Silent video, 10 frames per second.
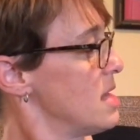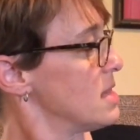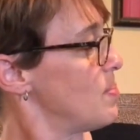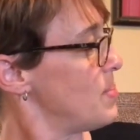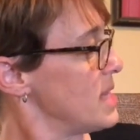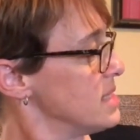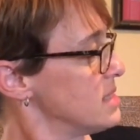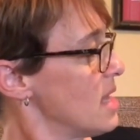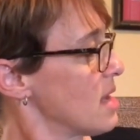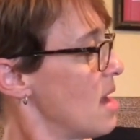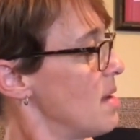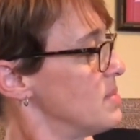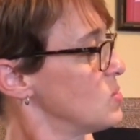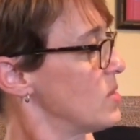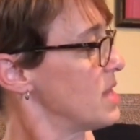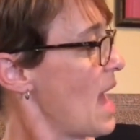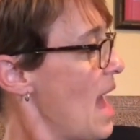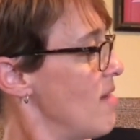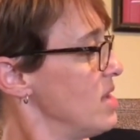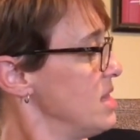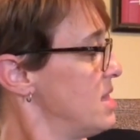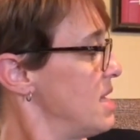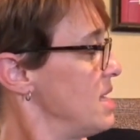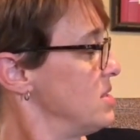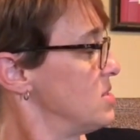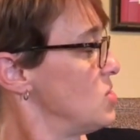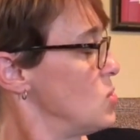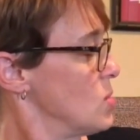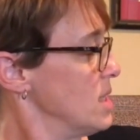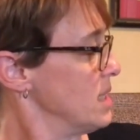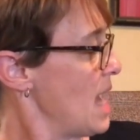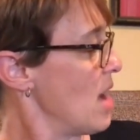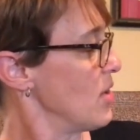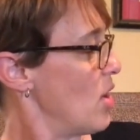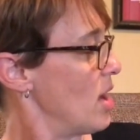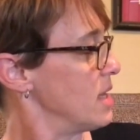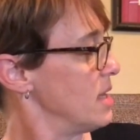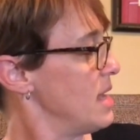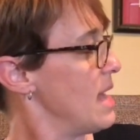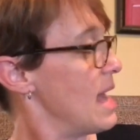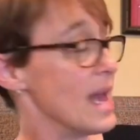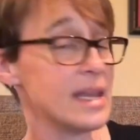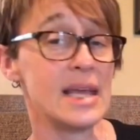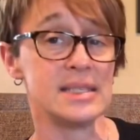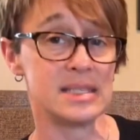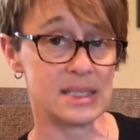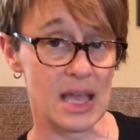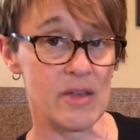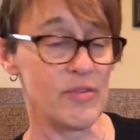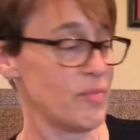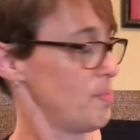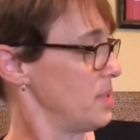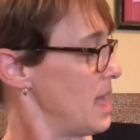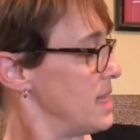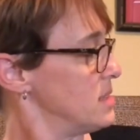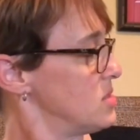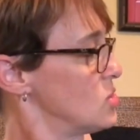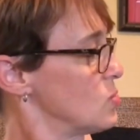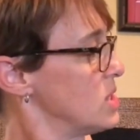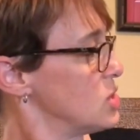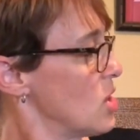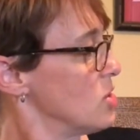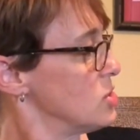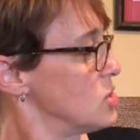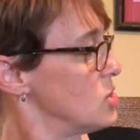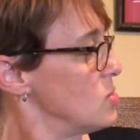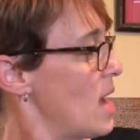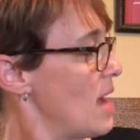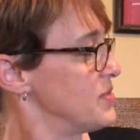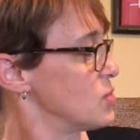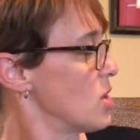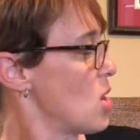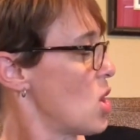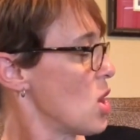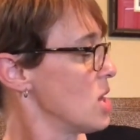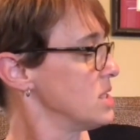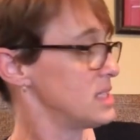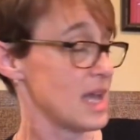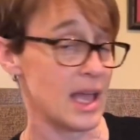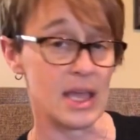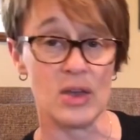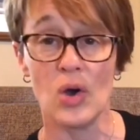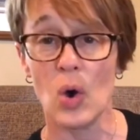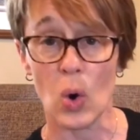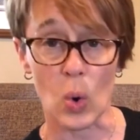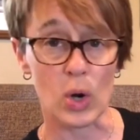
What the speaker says: the peace that comes with having things you can count on and a safe place to return to after a hard day or